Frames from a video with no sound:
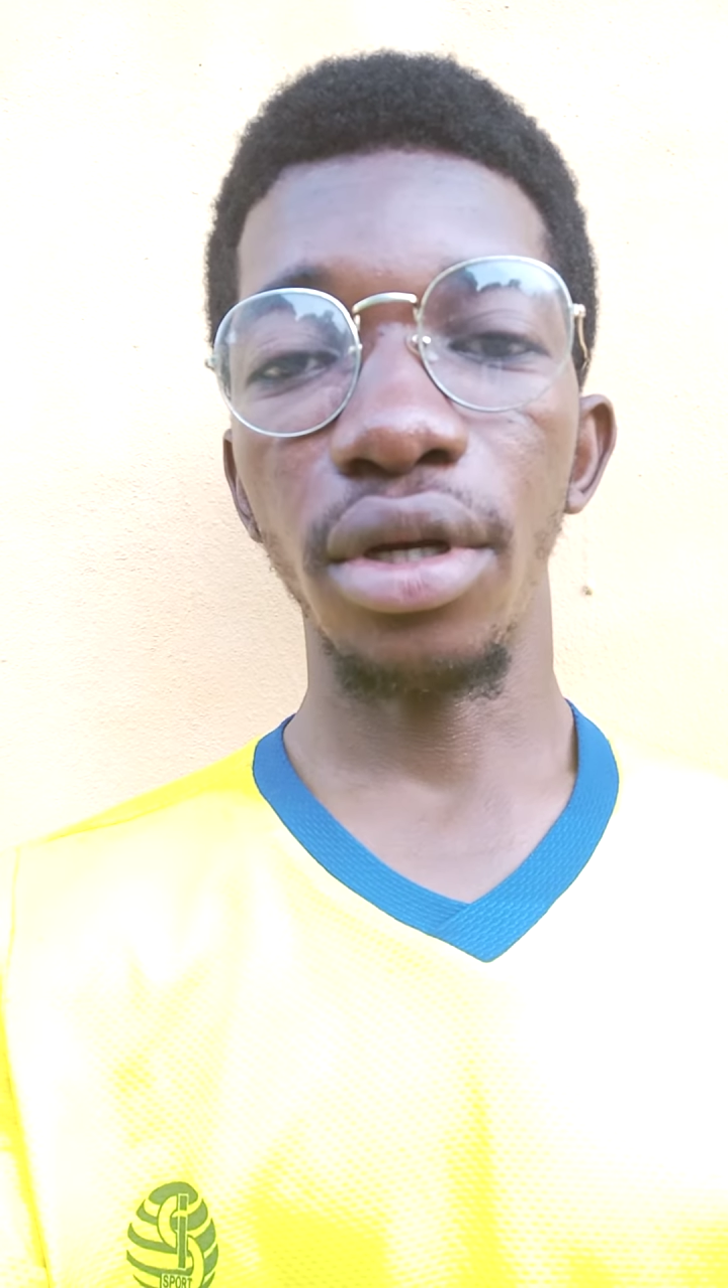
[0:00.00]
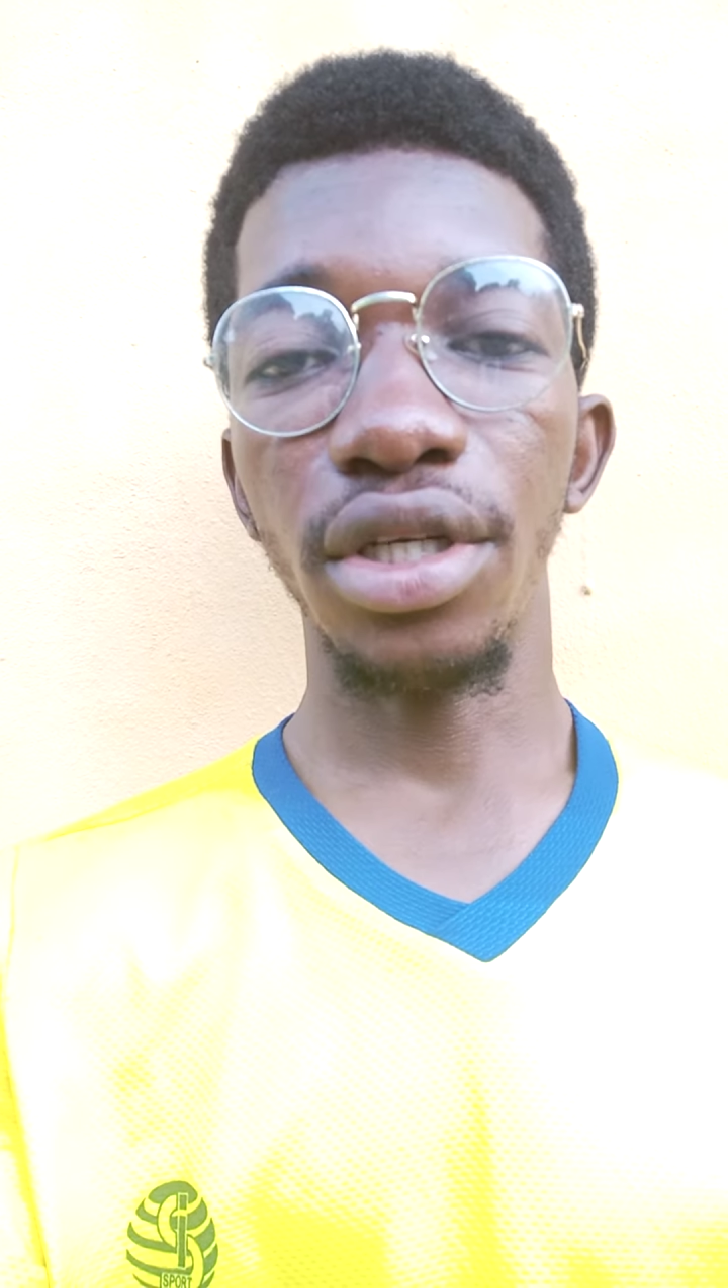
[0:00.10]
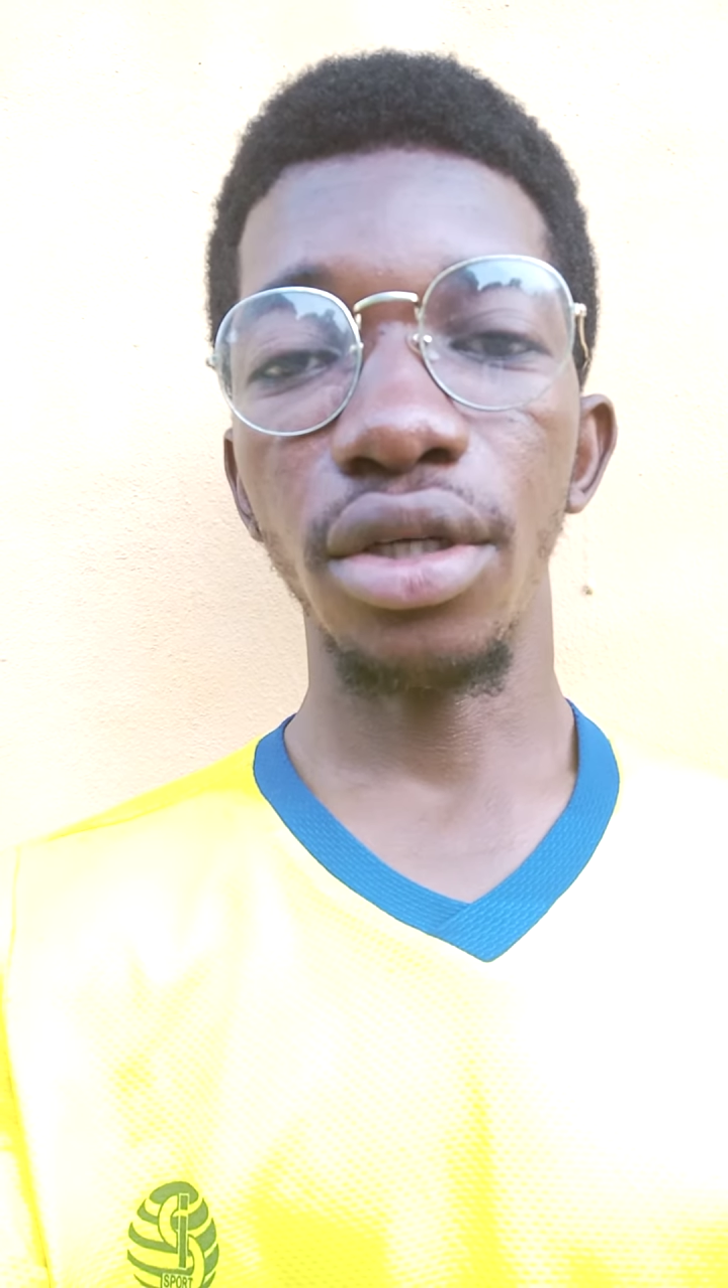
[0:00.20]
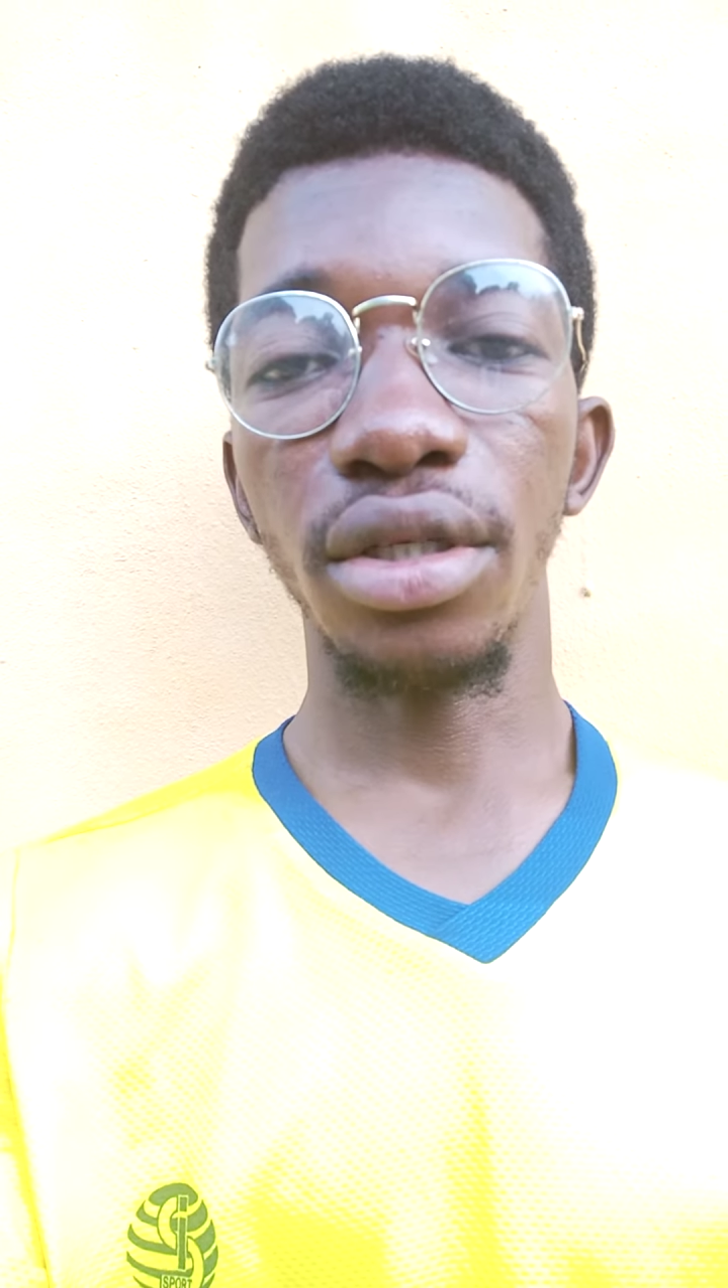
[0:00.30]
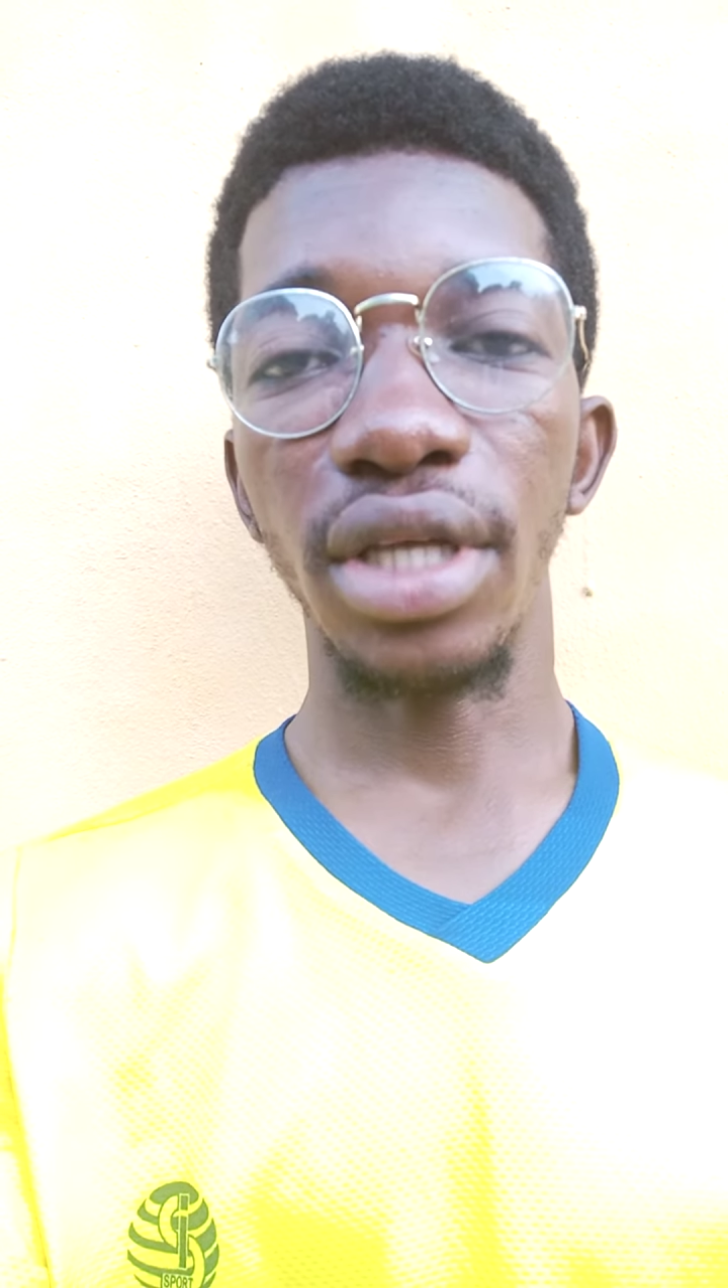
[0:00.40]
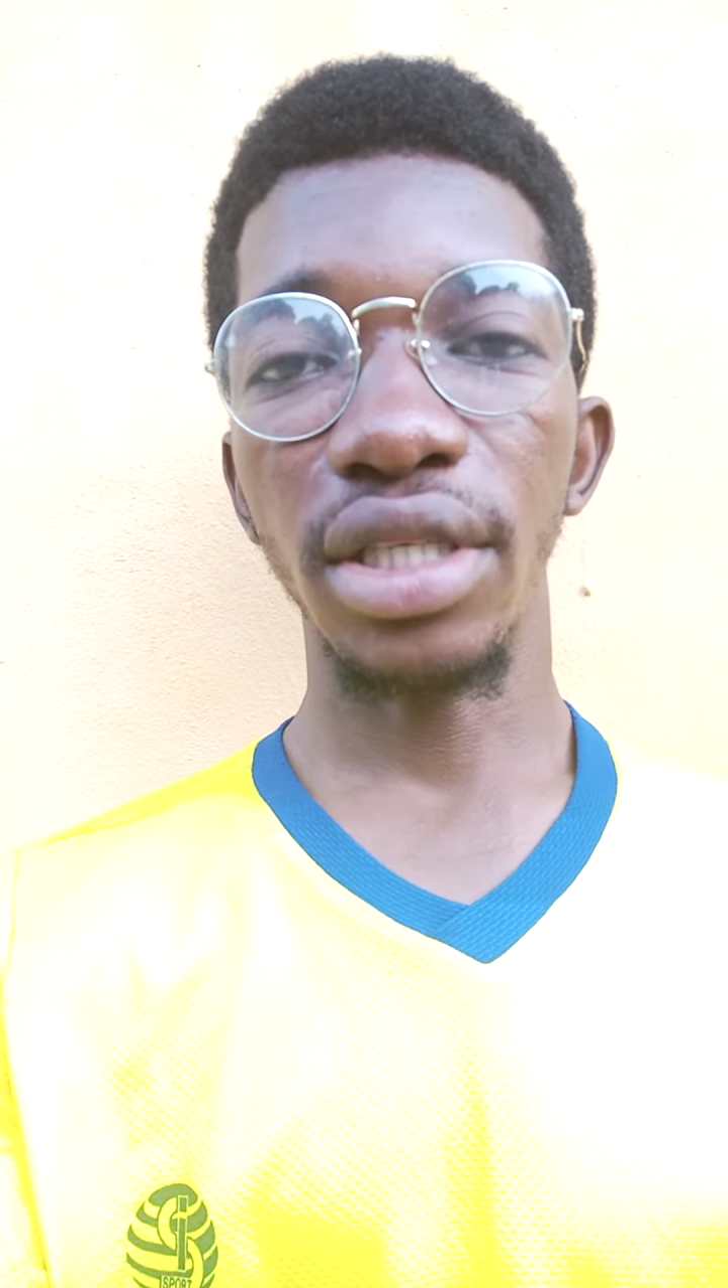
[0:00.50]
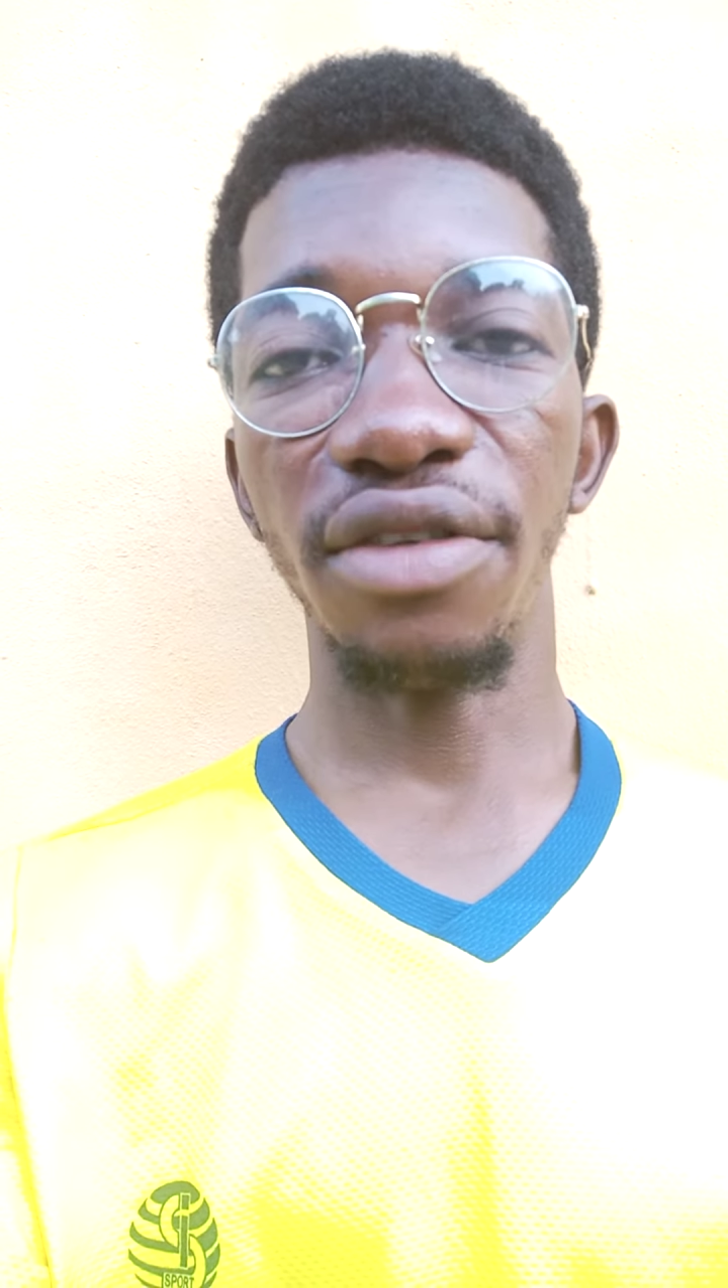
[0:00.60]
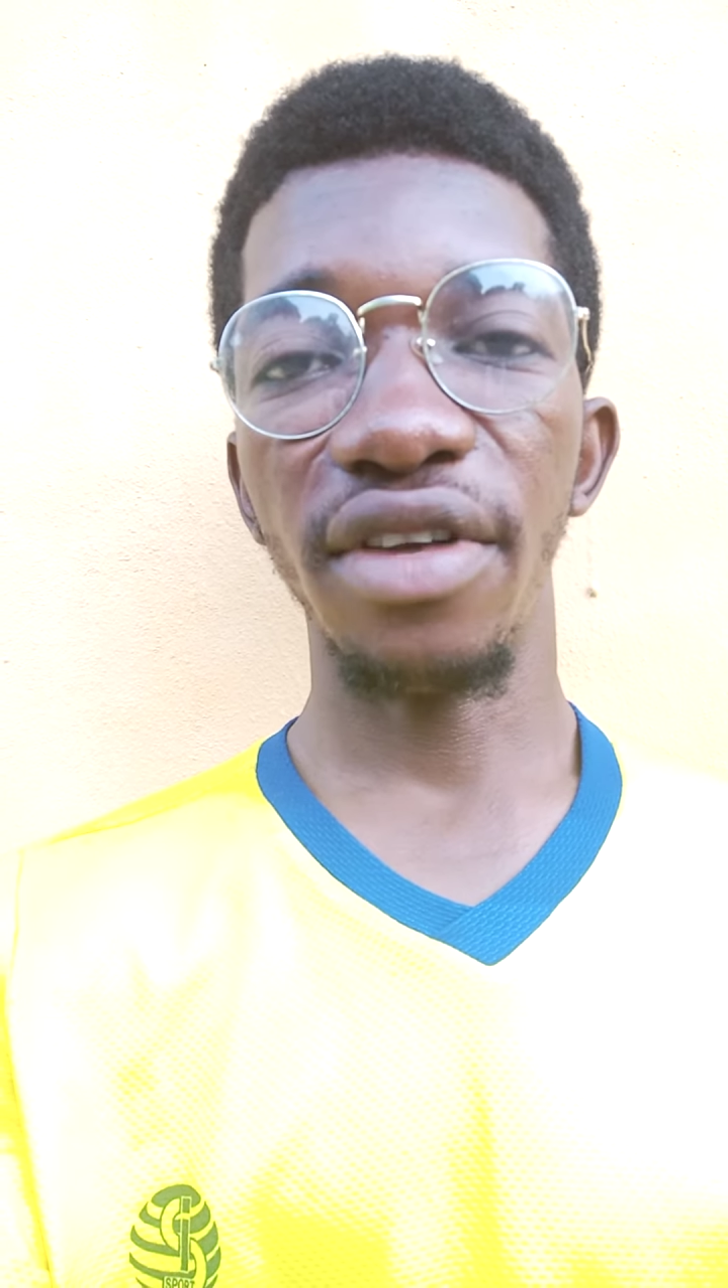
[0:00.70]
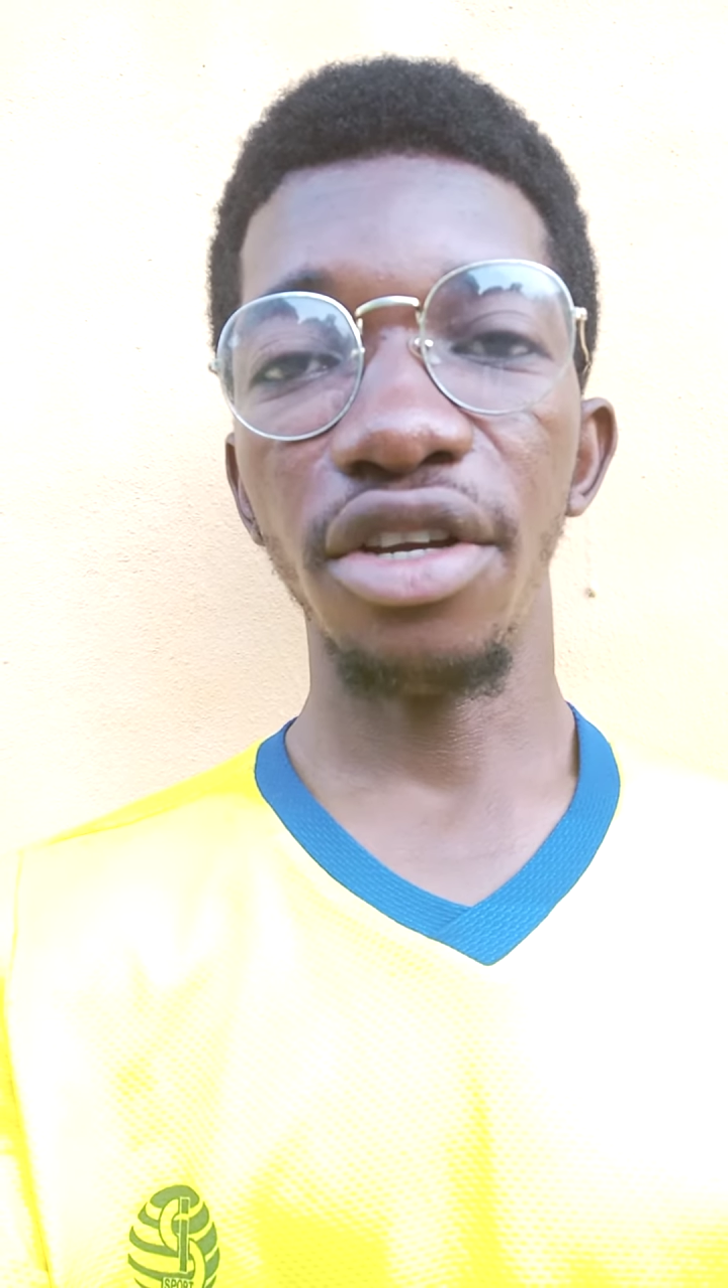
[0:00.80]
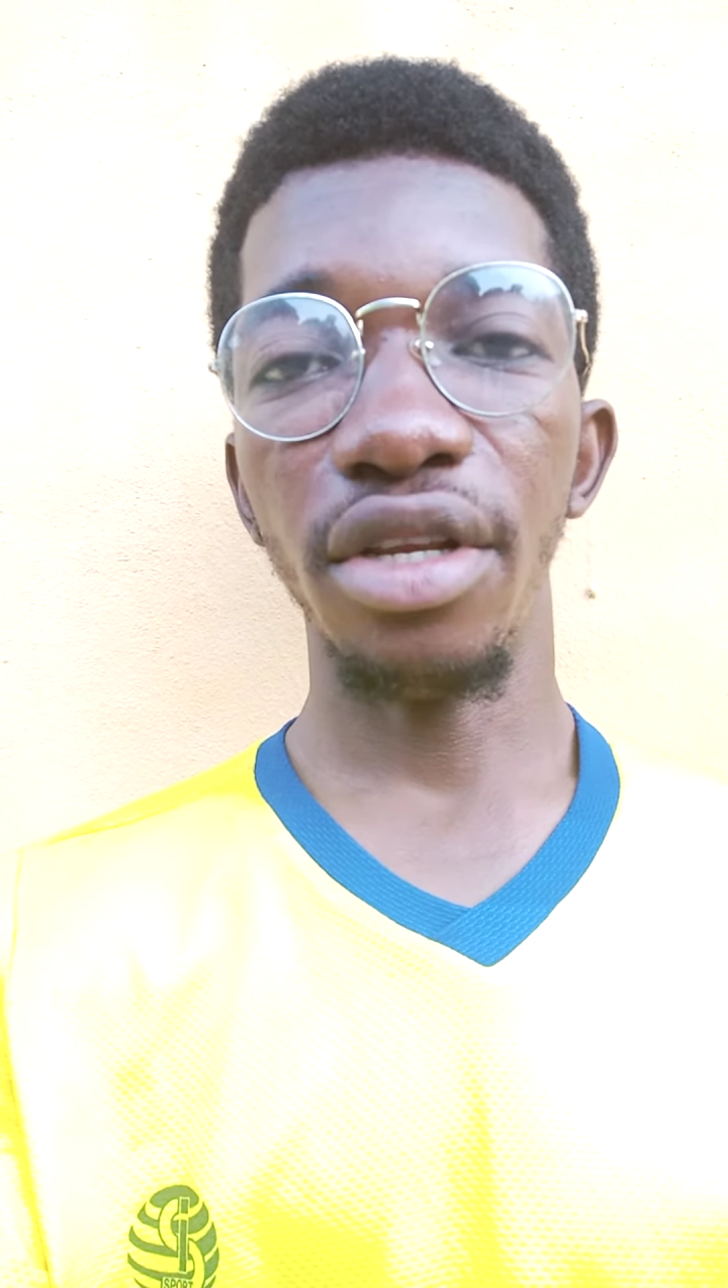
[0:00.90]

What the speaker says: regions as a very